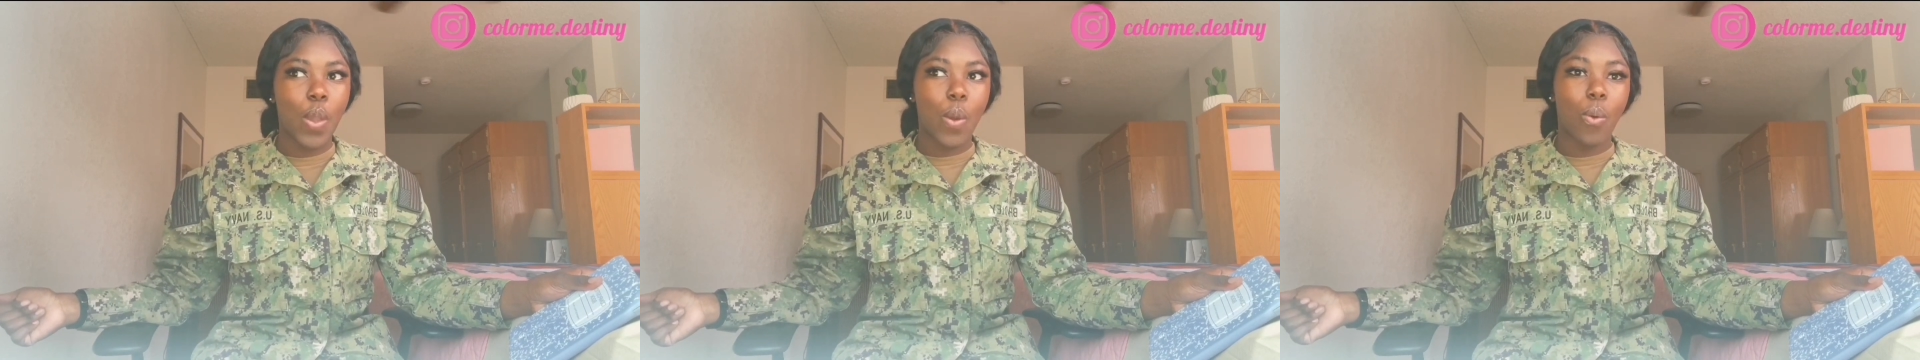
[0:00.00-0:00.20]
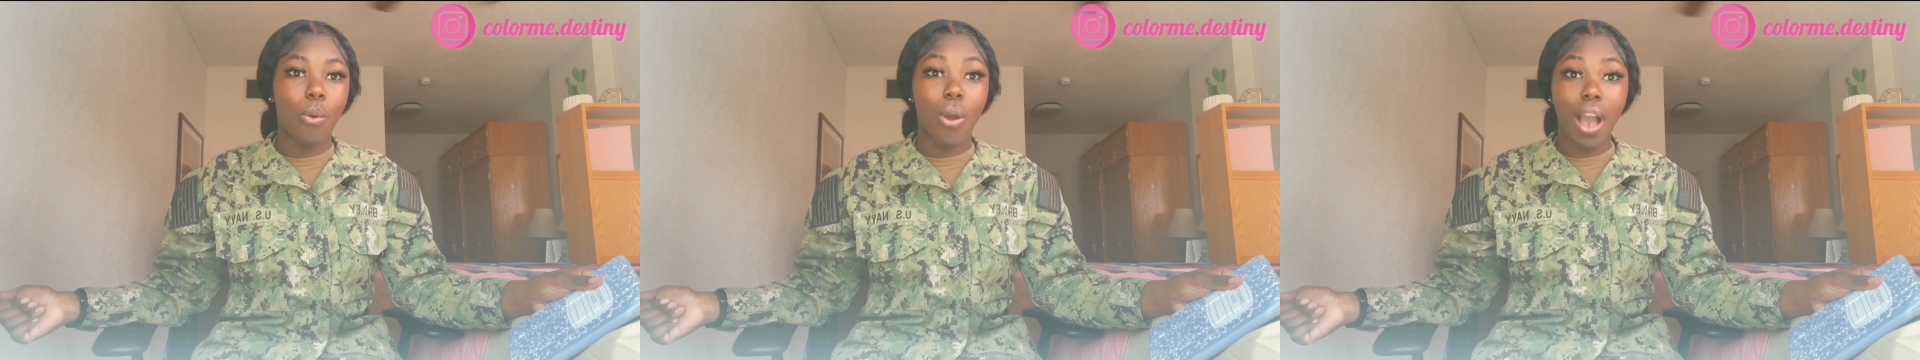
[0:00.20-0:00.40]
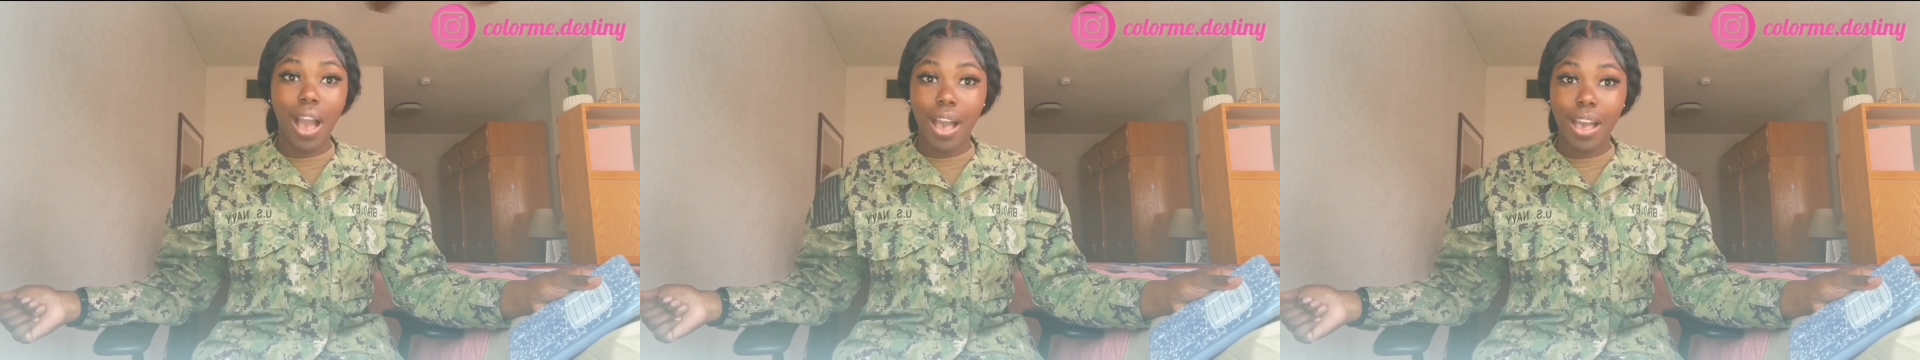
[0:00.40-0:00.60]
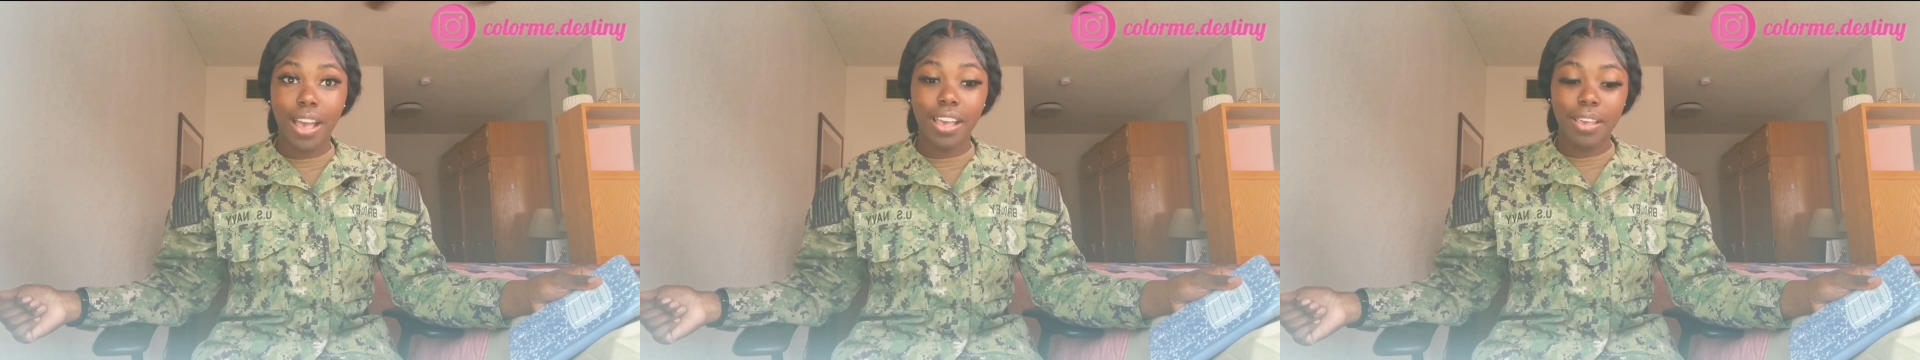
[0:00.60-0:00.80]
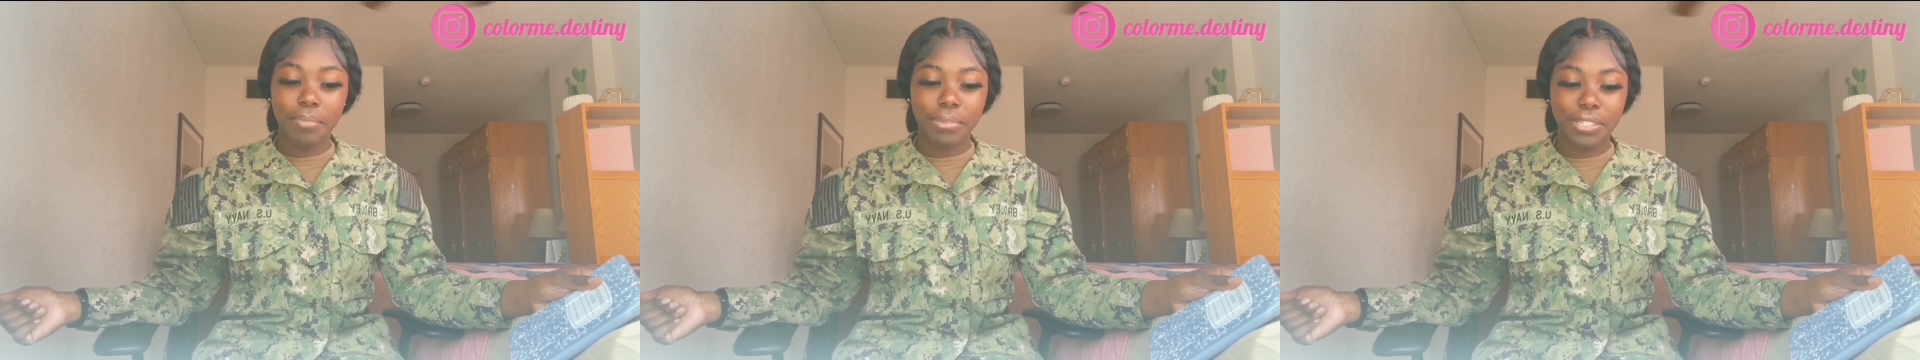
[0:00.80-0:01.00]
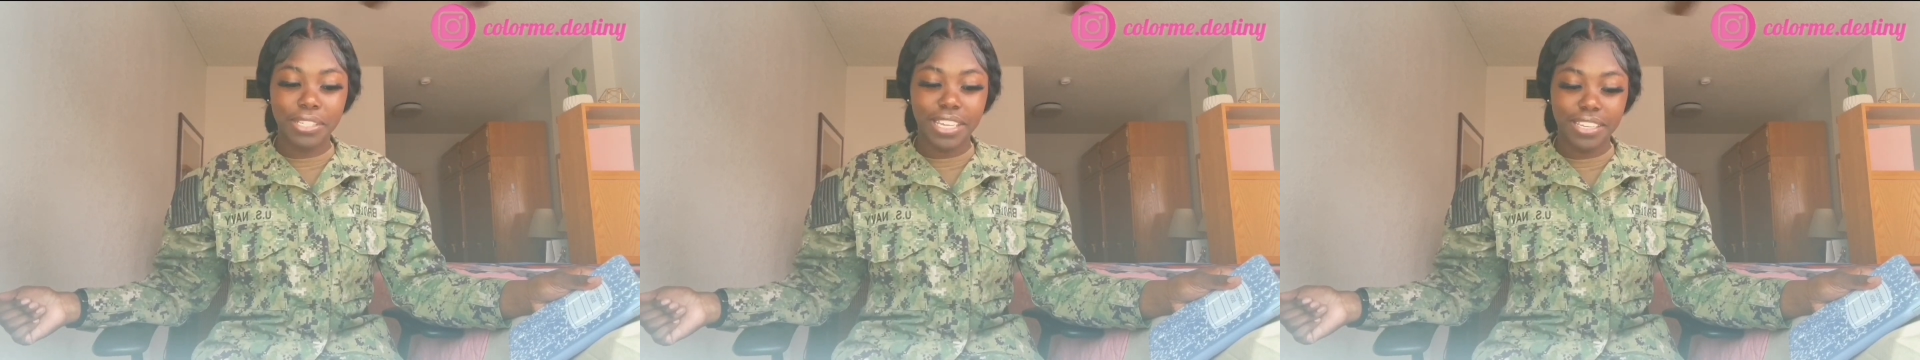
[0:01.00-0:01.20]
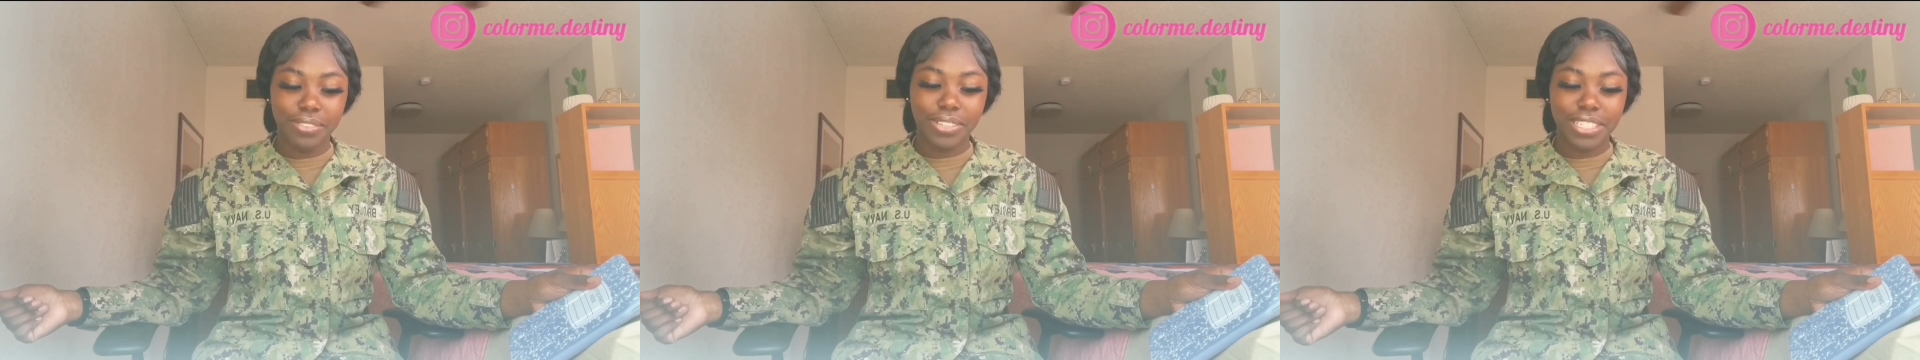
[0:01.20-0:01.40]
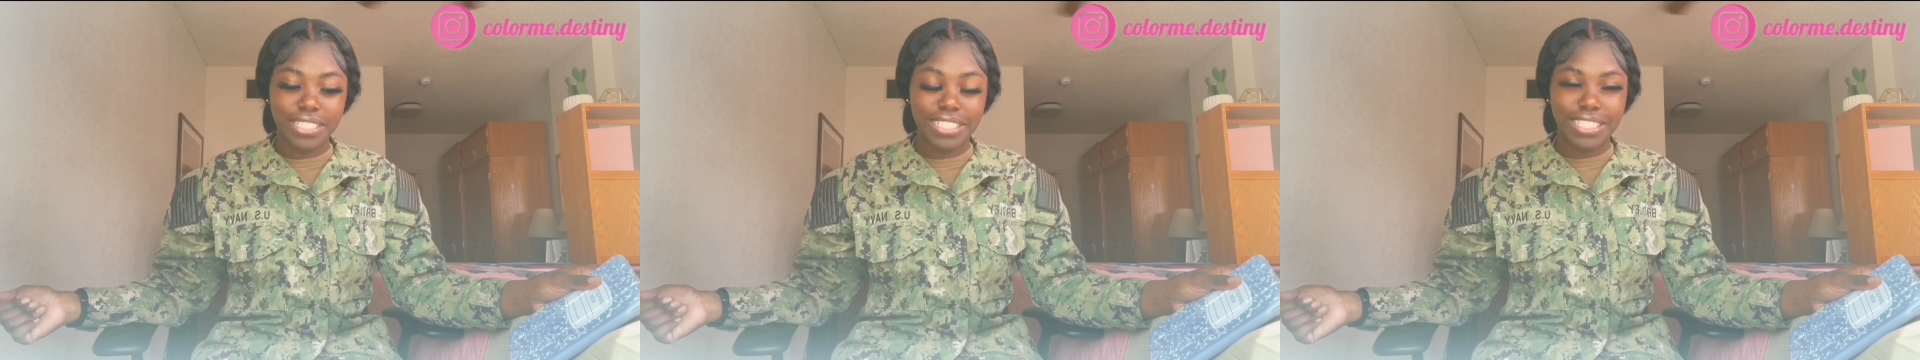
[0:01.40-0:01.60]
why but
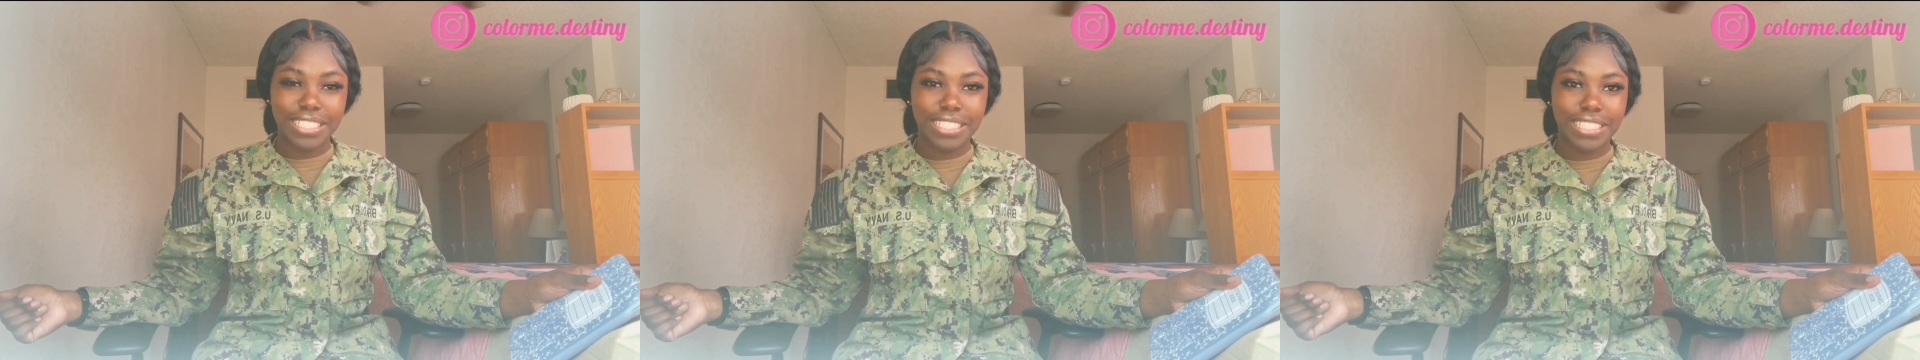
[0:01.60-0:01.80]
anyways